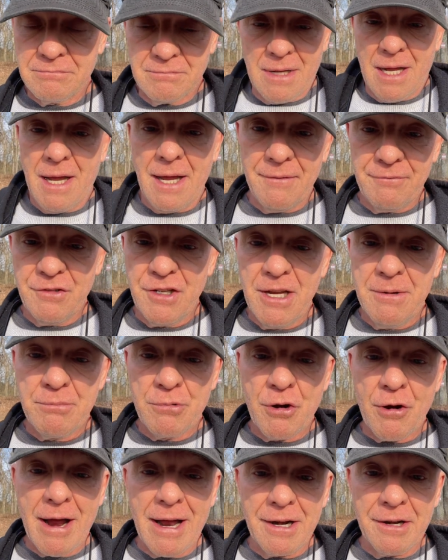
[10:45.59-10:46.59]
have deep
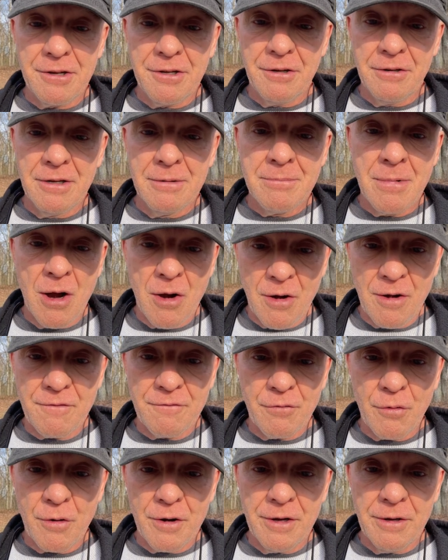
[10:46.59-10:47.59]
gratitude in my heart
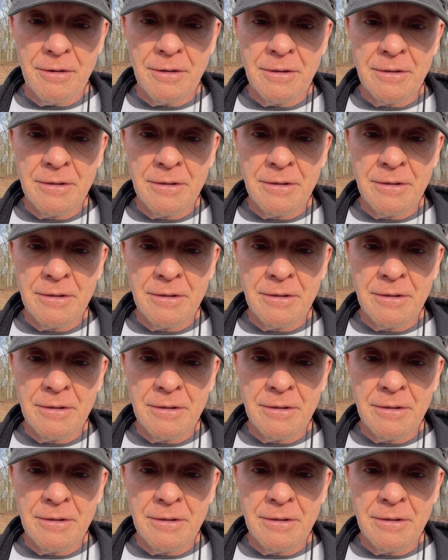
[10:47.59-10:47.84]
for you.